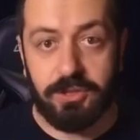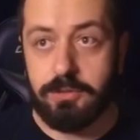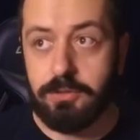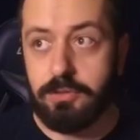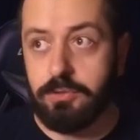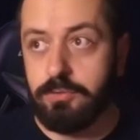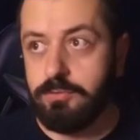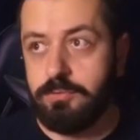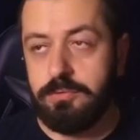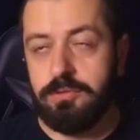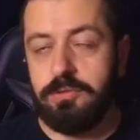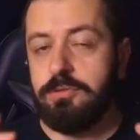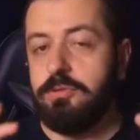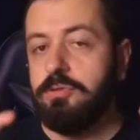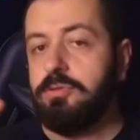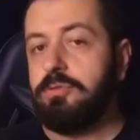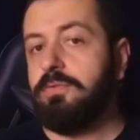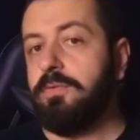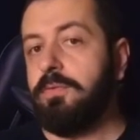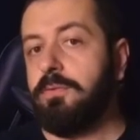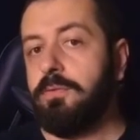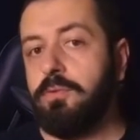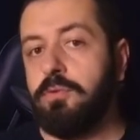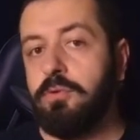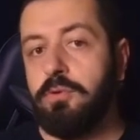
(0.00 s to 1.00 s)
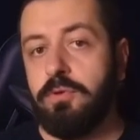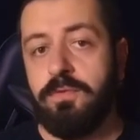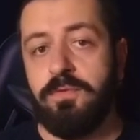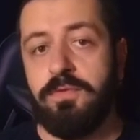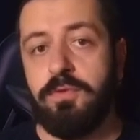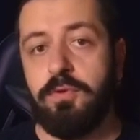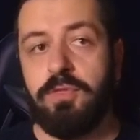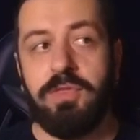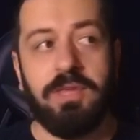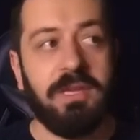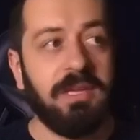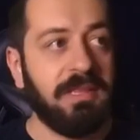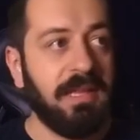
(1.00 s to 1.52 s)
If you
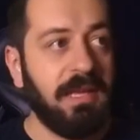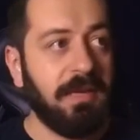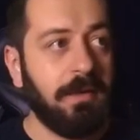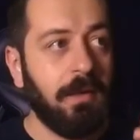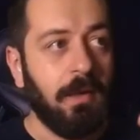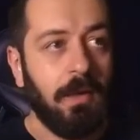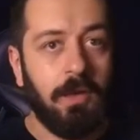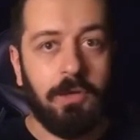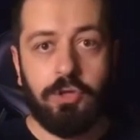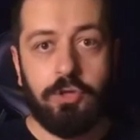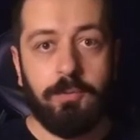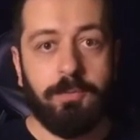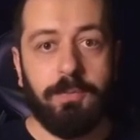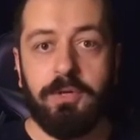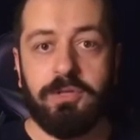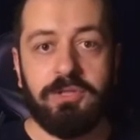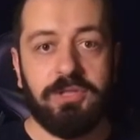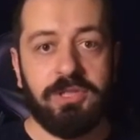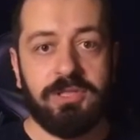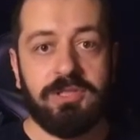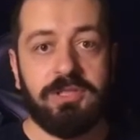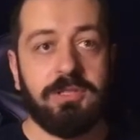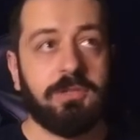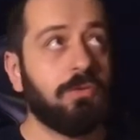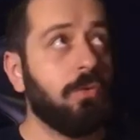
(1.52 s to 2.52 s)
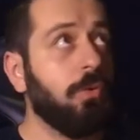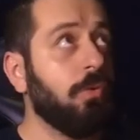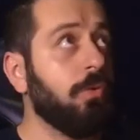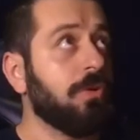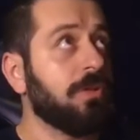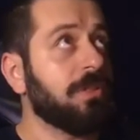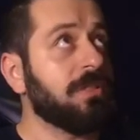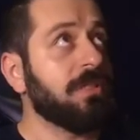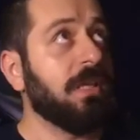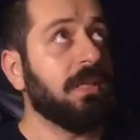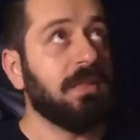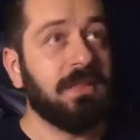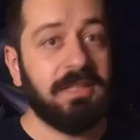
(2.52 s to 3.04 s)
think that you purchase this
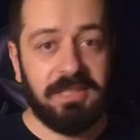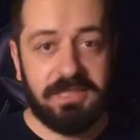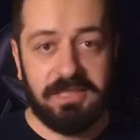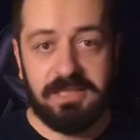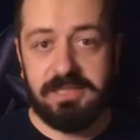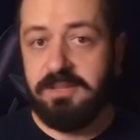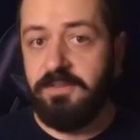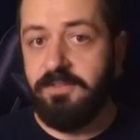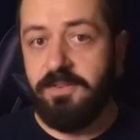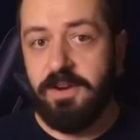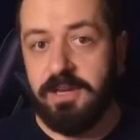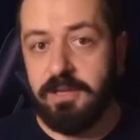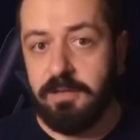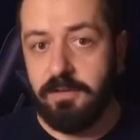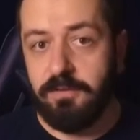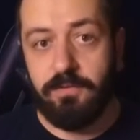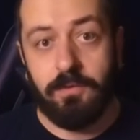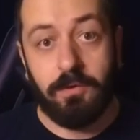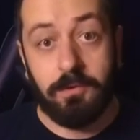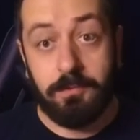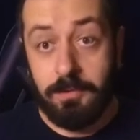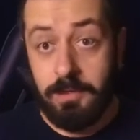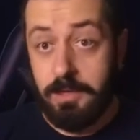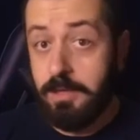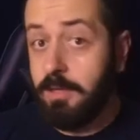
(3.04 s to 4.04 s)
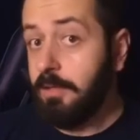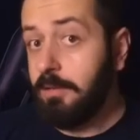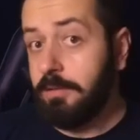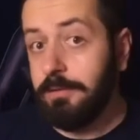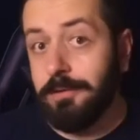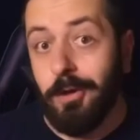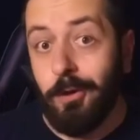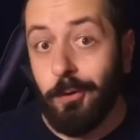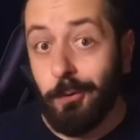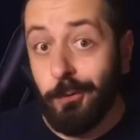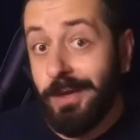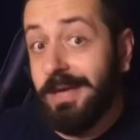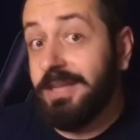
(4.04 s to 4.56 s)
course and this is the final form,
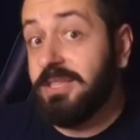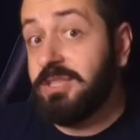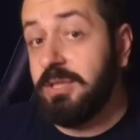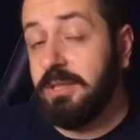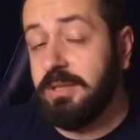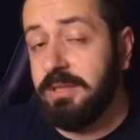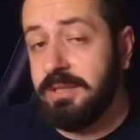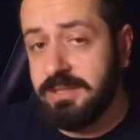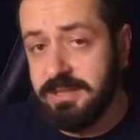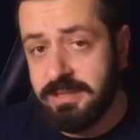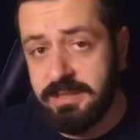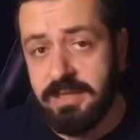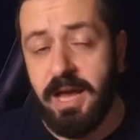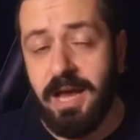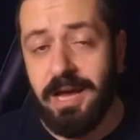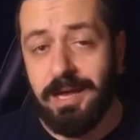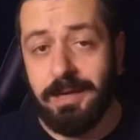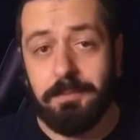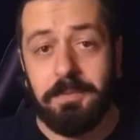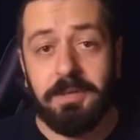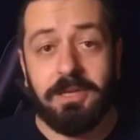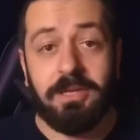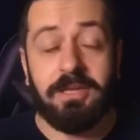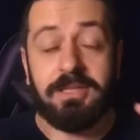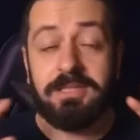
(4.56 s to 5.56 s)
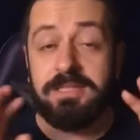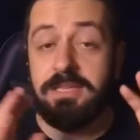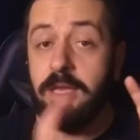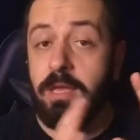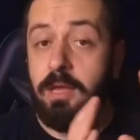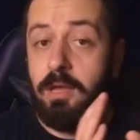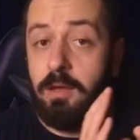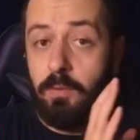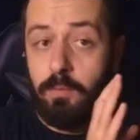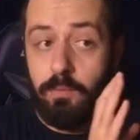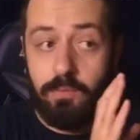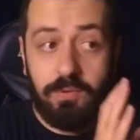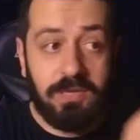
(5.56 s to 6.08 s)
no, actually it's not, because
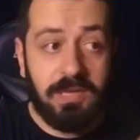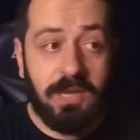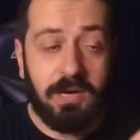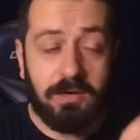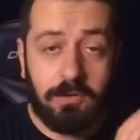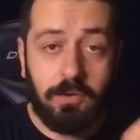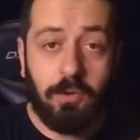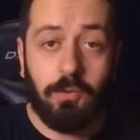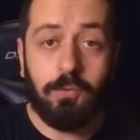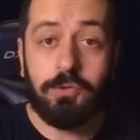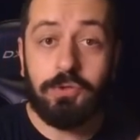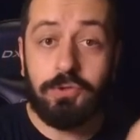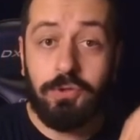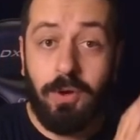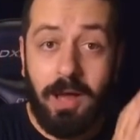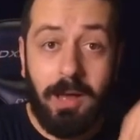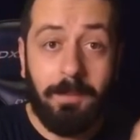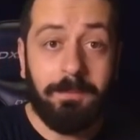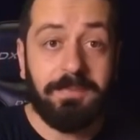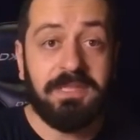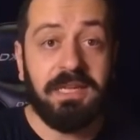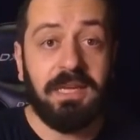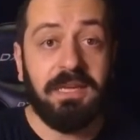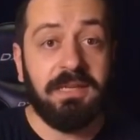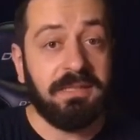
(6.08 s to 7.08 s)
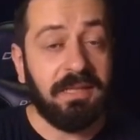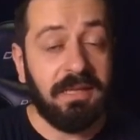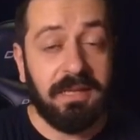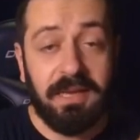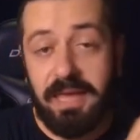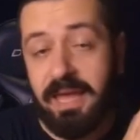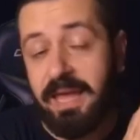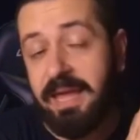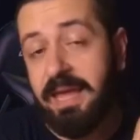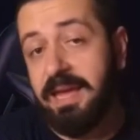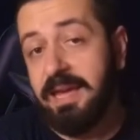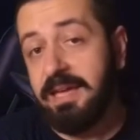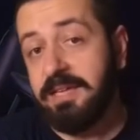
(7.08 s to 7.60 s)
we are going to update and
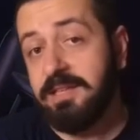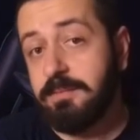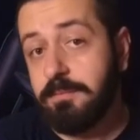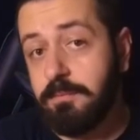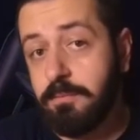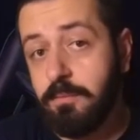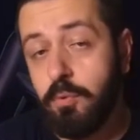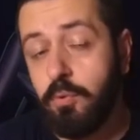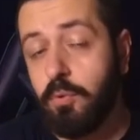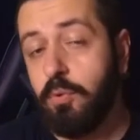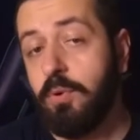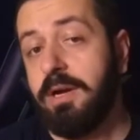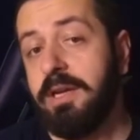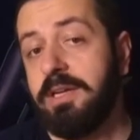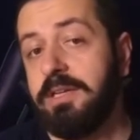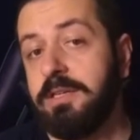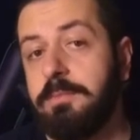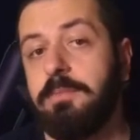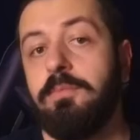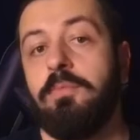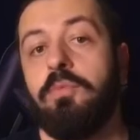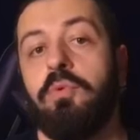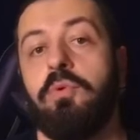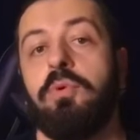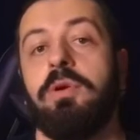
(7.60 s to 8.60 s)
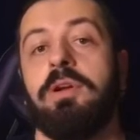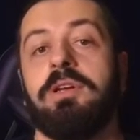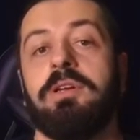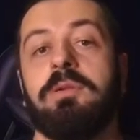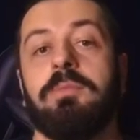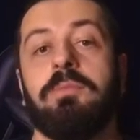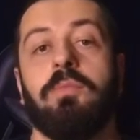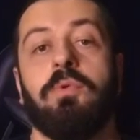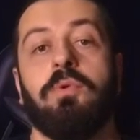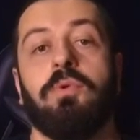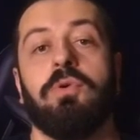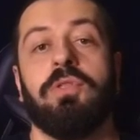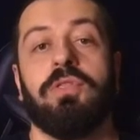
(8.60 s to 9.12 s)
add more and
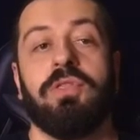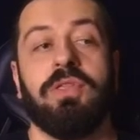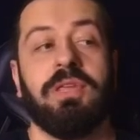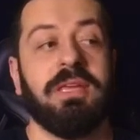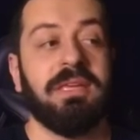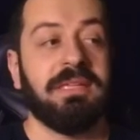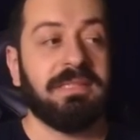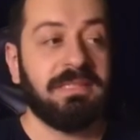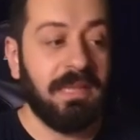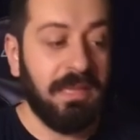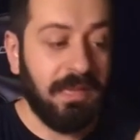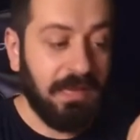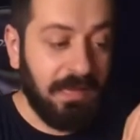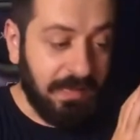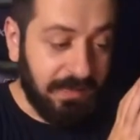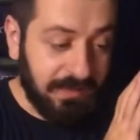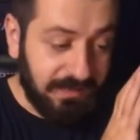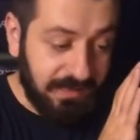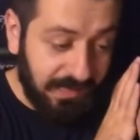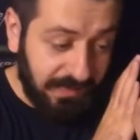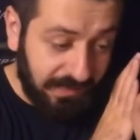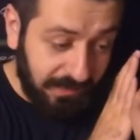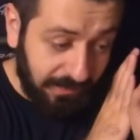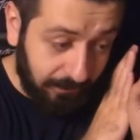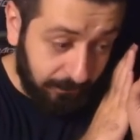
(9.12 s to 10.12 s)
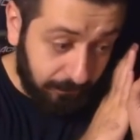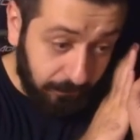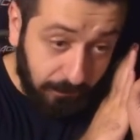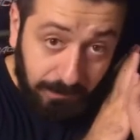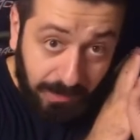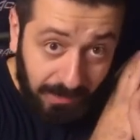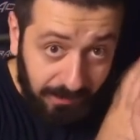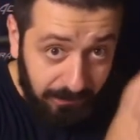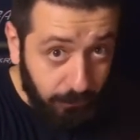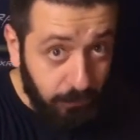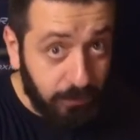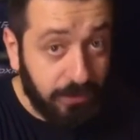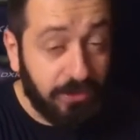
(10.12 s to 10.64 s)
more things that
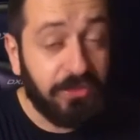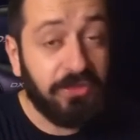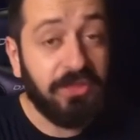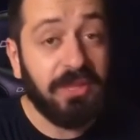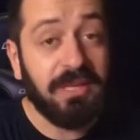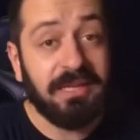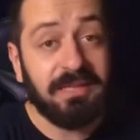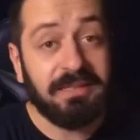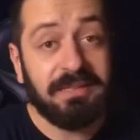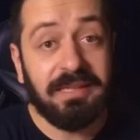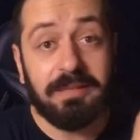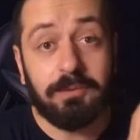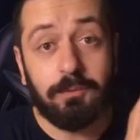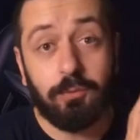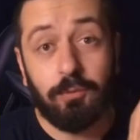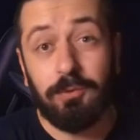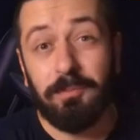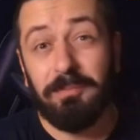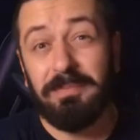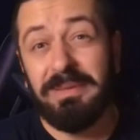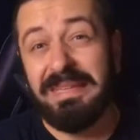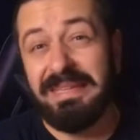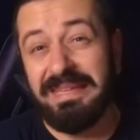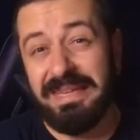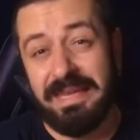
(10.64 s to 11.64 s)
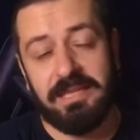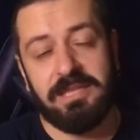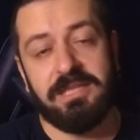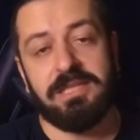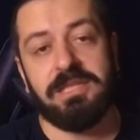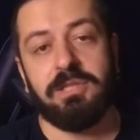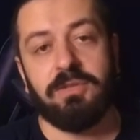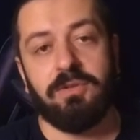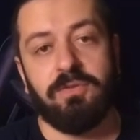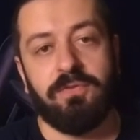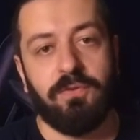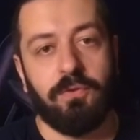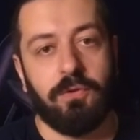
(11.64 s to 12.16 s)
I will think that will be
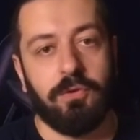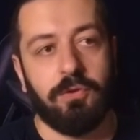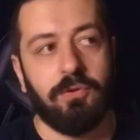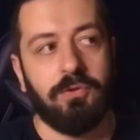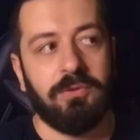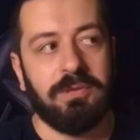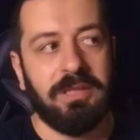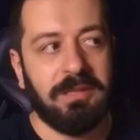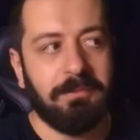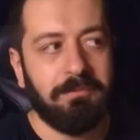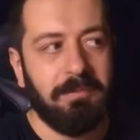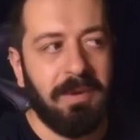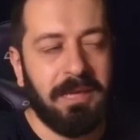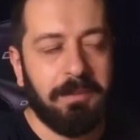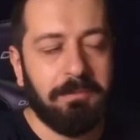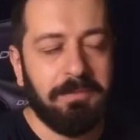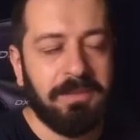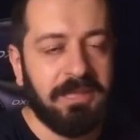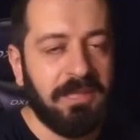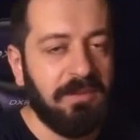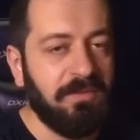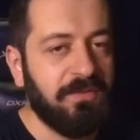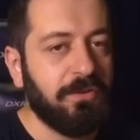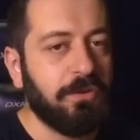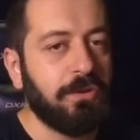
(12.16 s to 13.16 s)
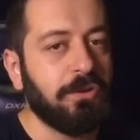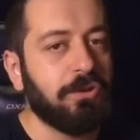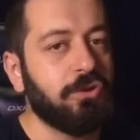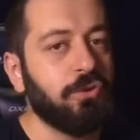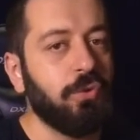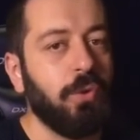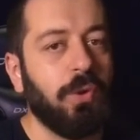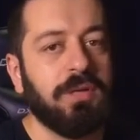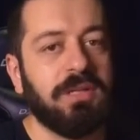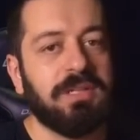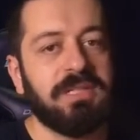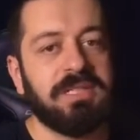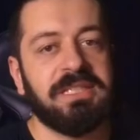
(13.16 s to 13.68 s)
necessary for you, that might be difficult to
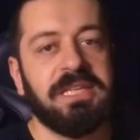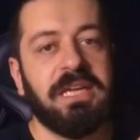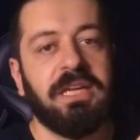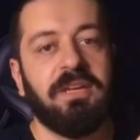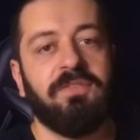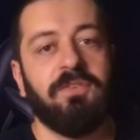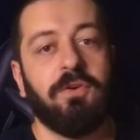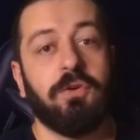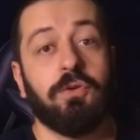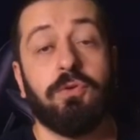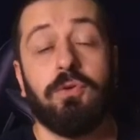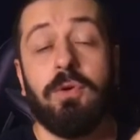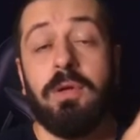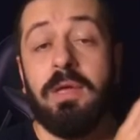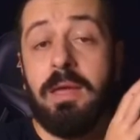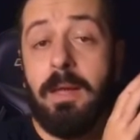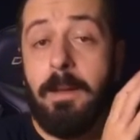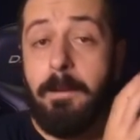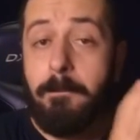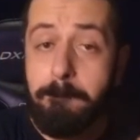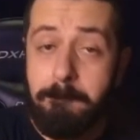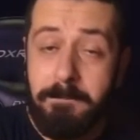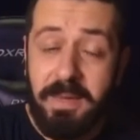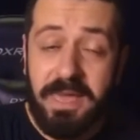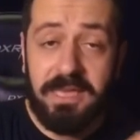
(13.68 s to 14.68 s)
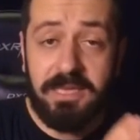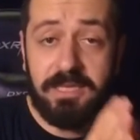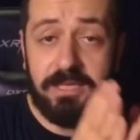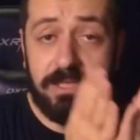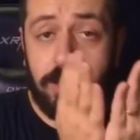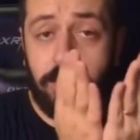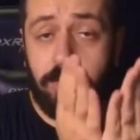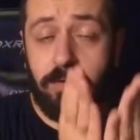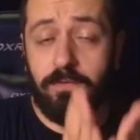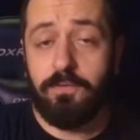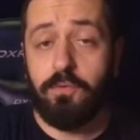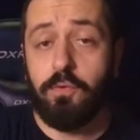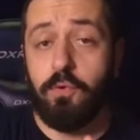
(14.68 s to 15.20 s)
understand for you, based
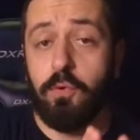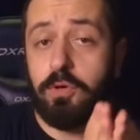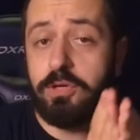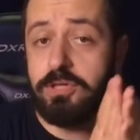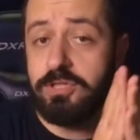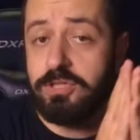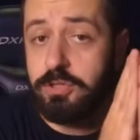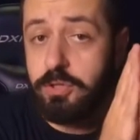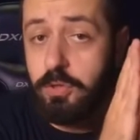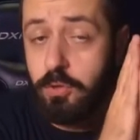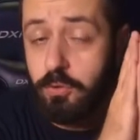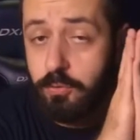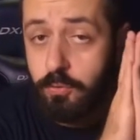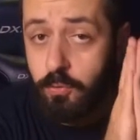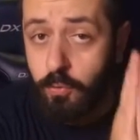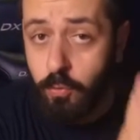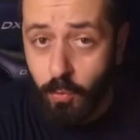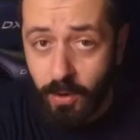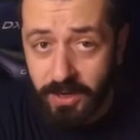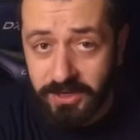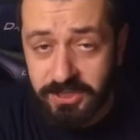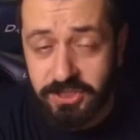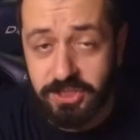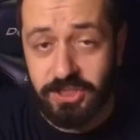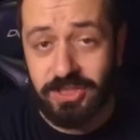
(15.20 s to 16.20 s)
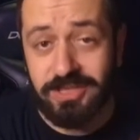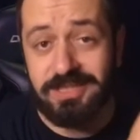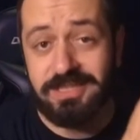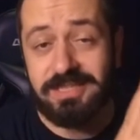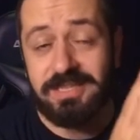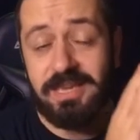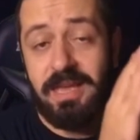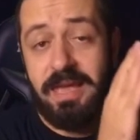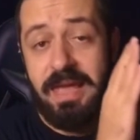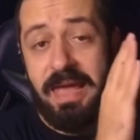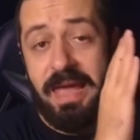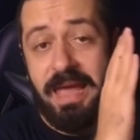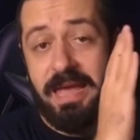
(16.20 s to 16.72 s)
on, of course, your questions
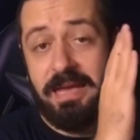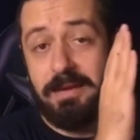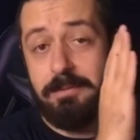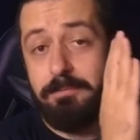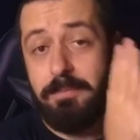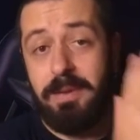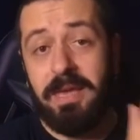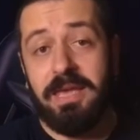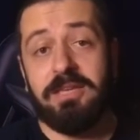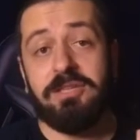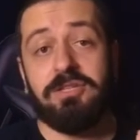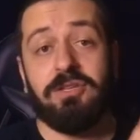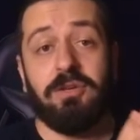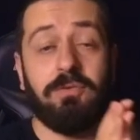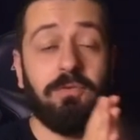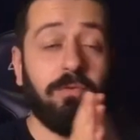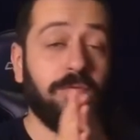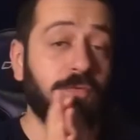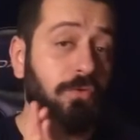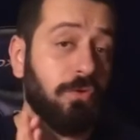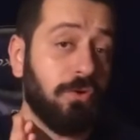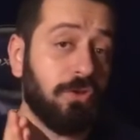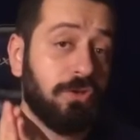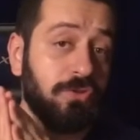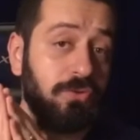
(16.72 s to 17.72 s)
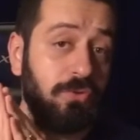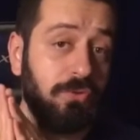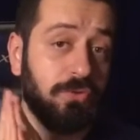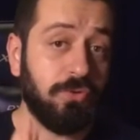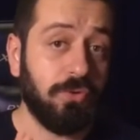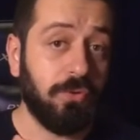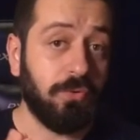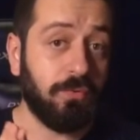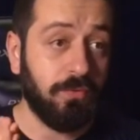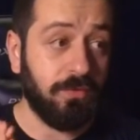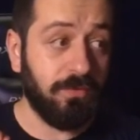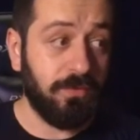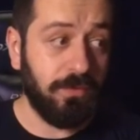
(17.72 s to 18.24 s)
and based on, of course, on
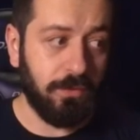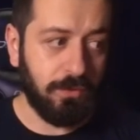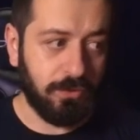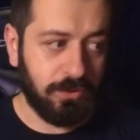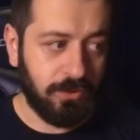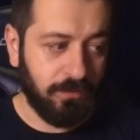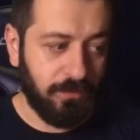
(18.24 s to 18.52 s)
your reviews.